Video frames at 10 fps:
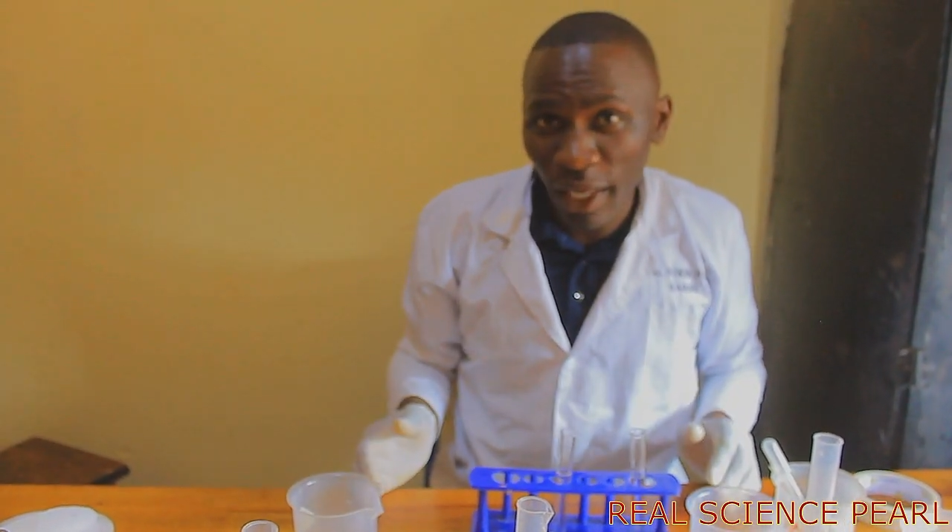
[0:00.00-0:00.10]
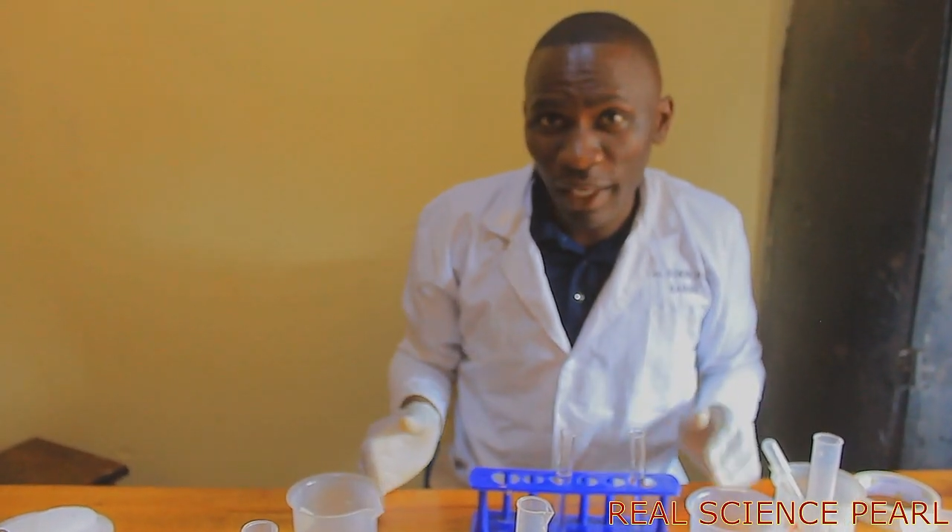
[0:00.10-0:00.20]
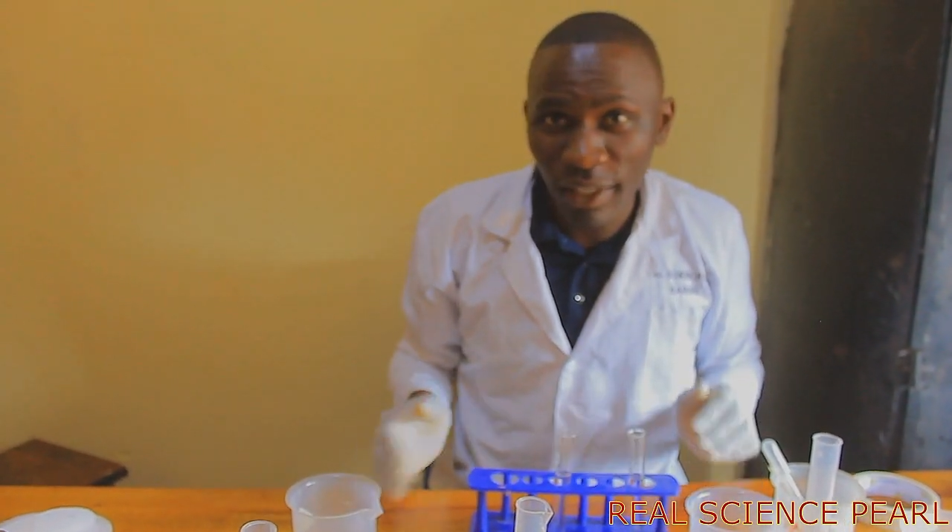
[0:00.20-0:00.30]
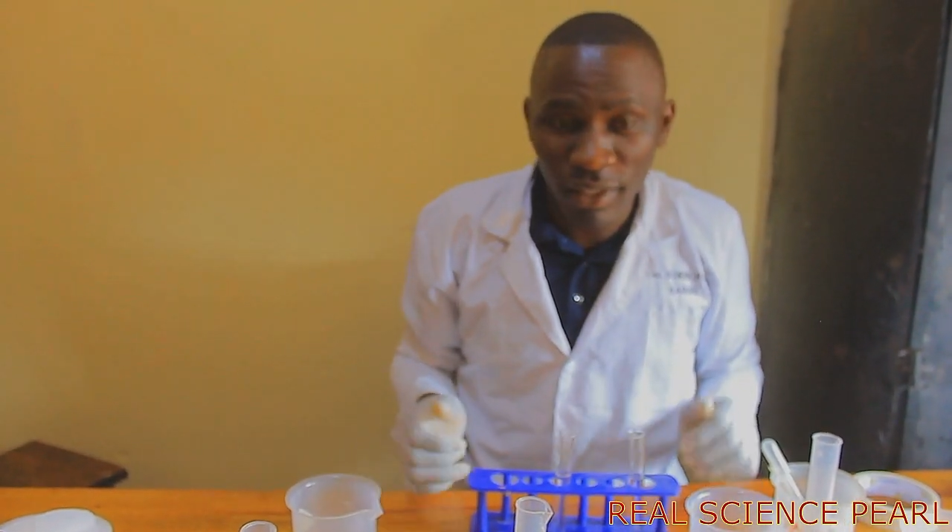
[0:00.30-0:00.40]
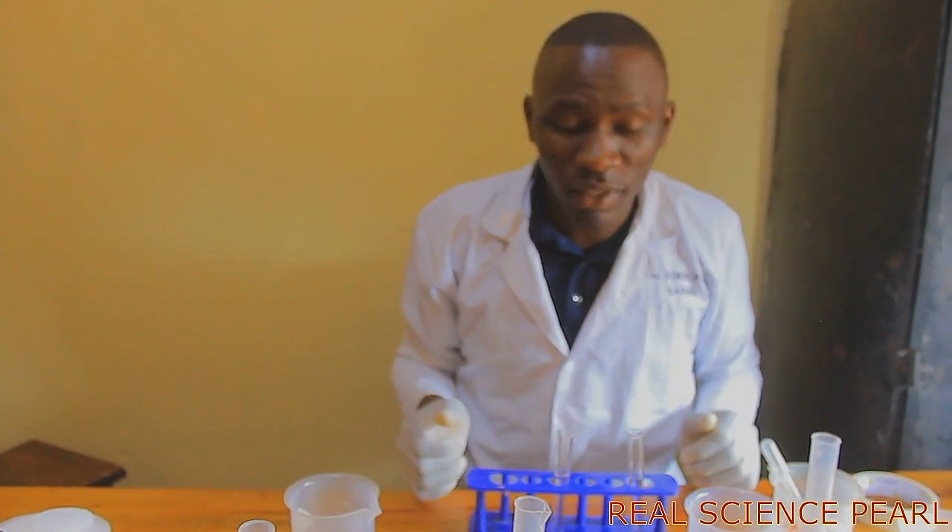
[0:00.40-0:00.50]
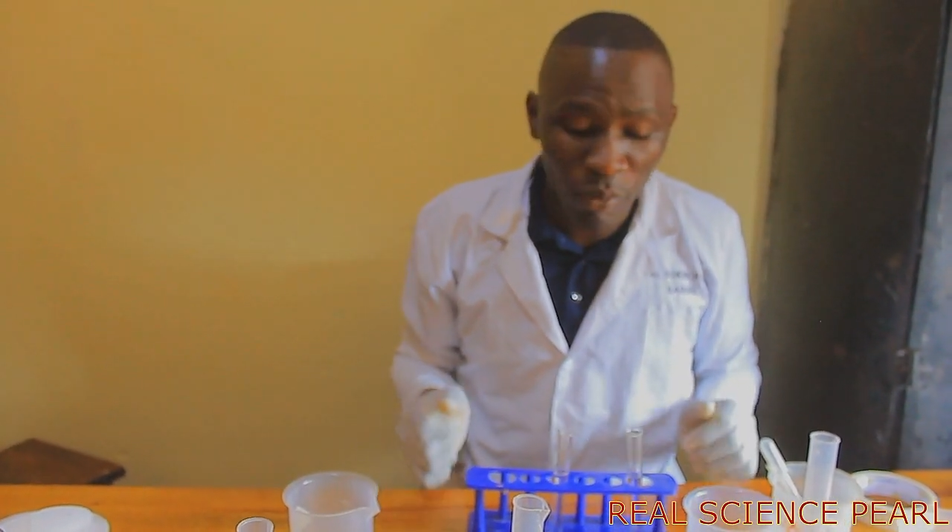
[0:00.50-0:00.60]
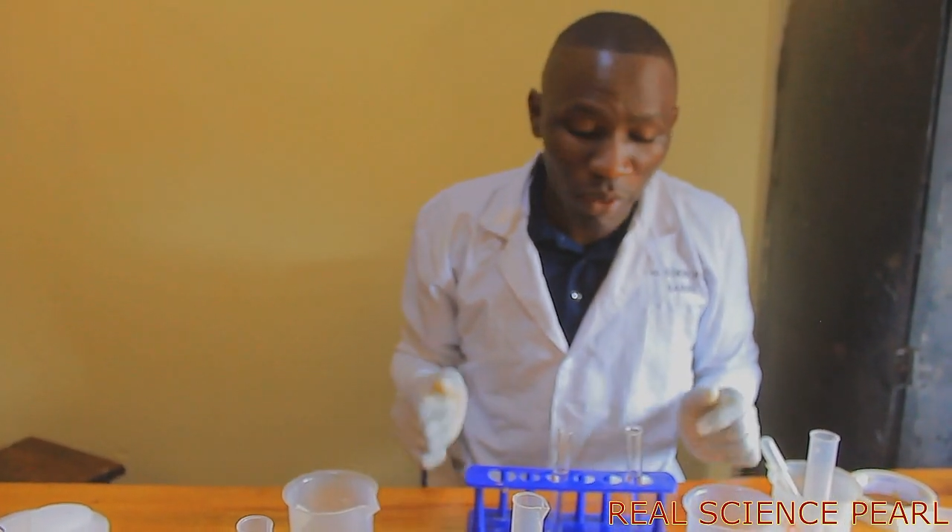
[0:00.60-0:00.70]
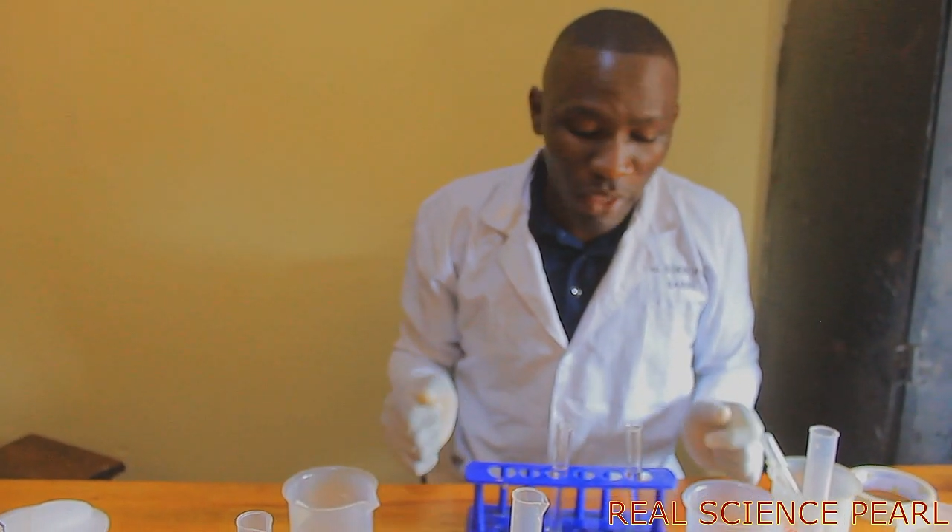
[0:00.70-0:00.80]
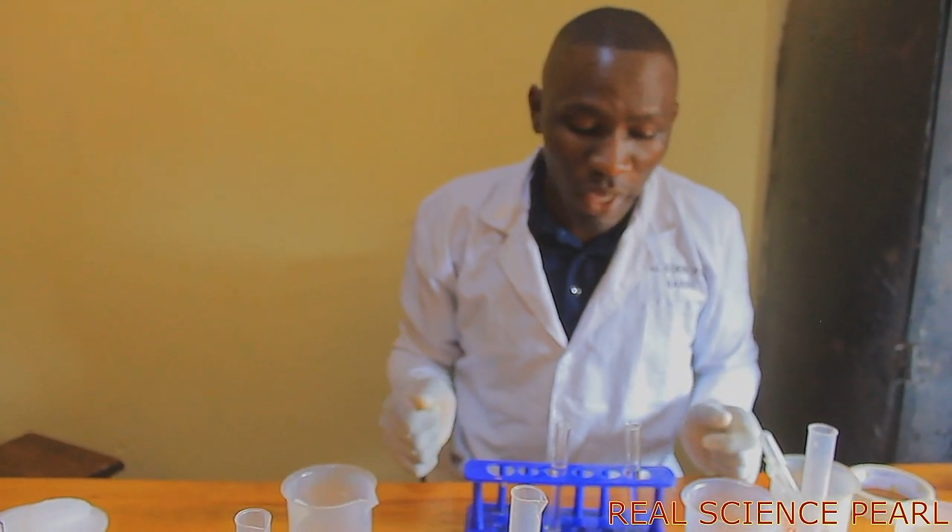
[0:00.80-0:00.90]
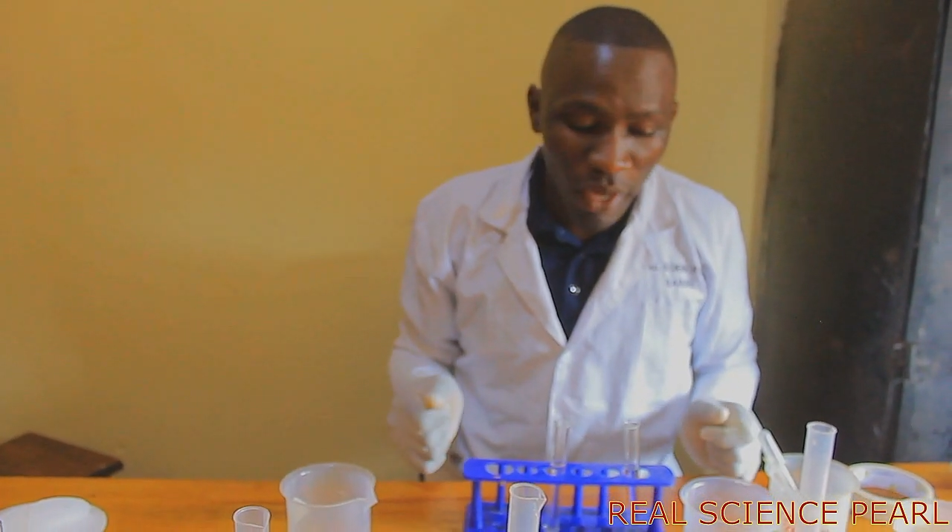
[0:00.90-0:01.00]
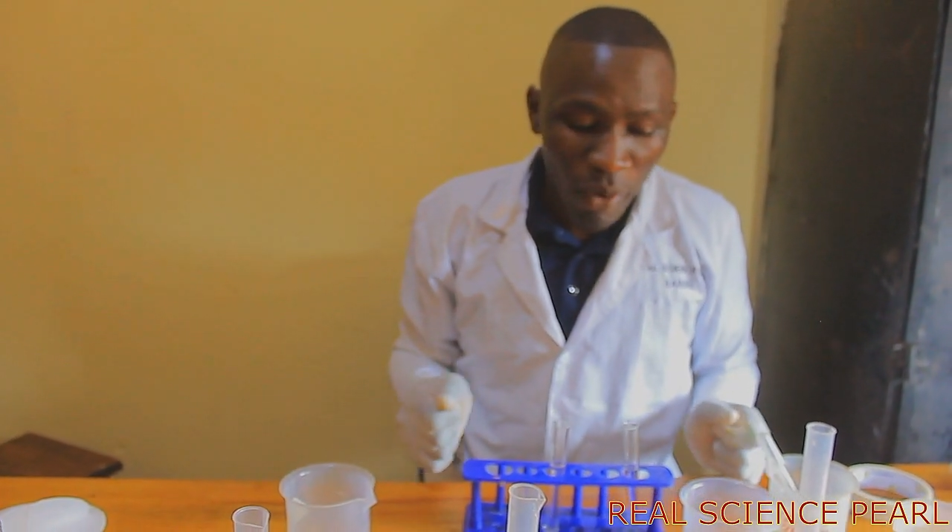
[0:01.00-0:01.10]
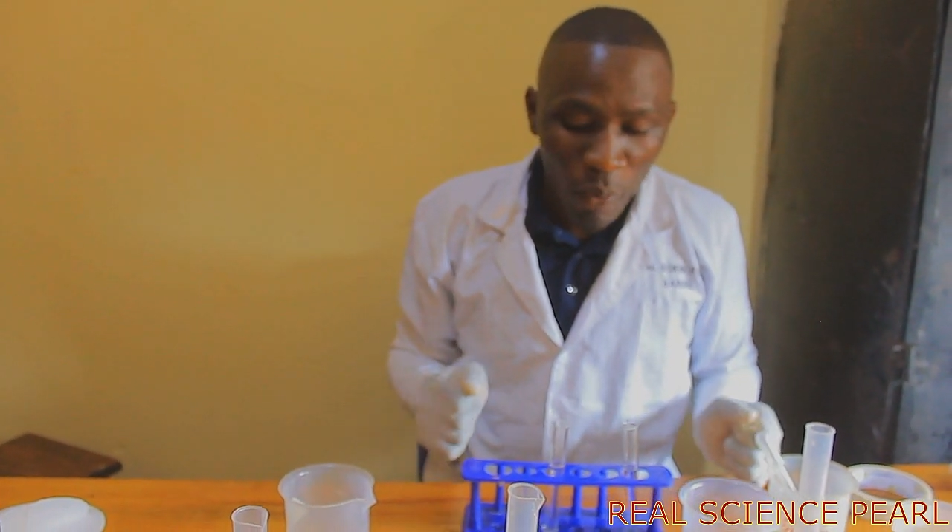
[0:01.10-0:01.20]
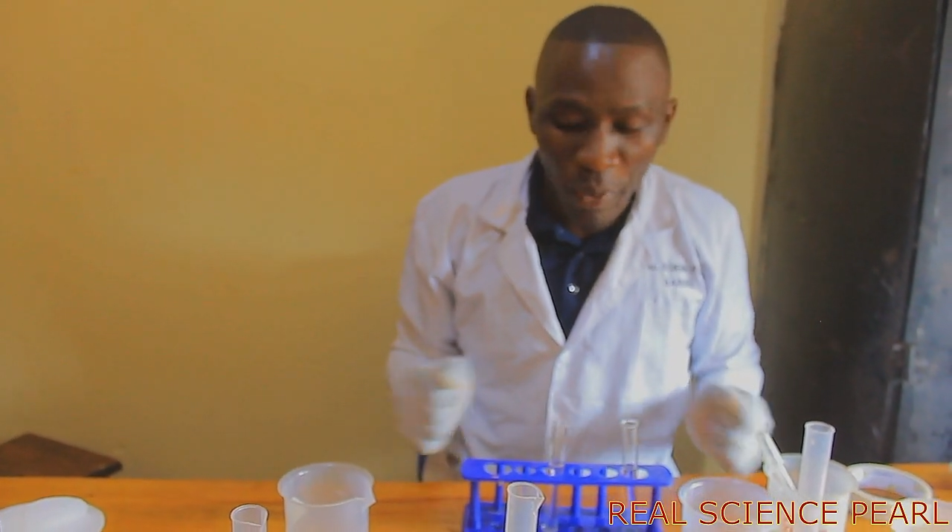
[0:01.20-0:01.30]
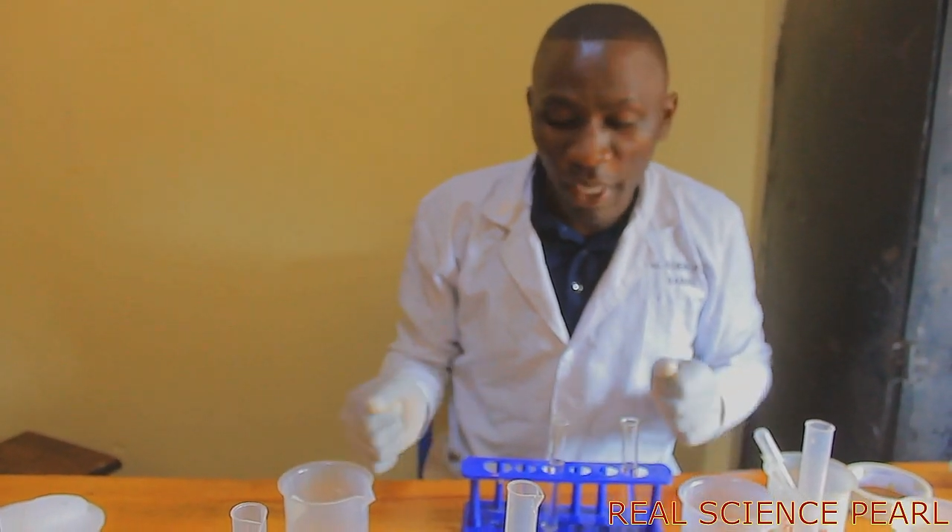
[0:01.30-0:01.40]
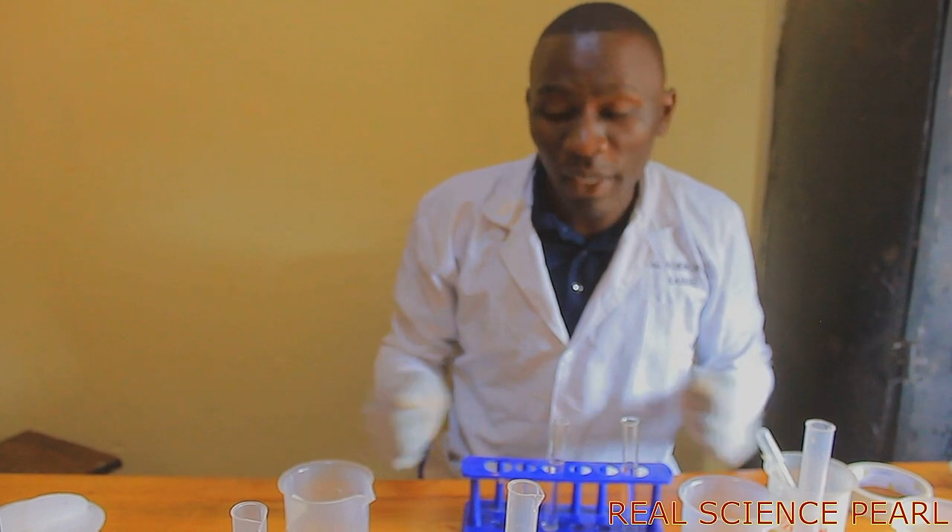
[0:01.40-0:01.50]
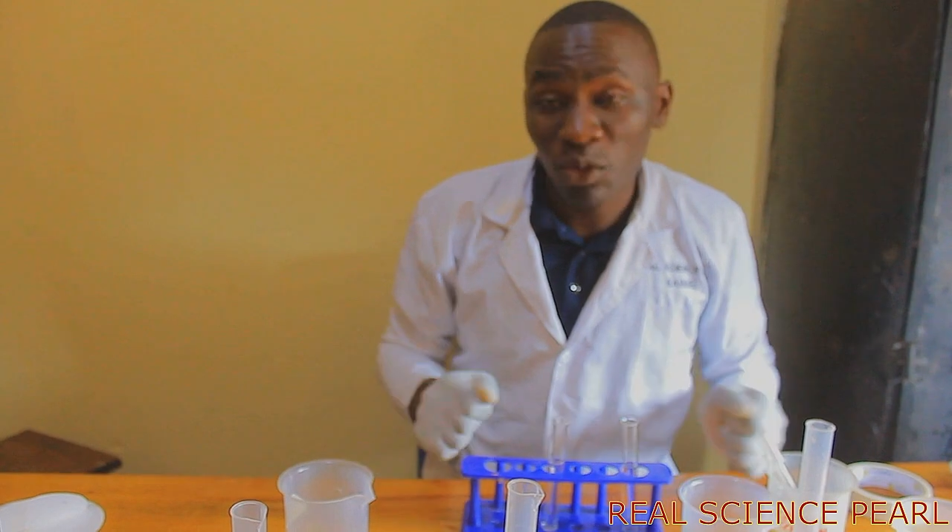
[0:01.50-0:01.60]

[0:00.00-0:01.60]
and I see whether we can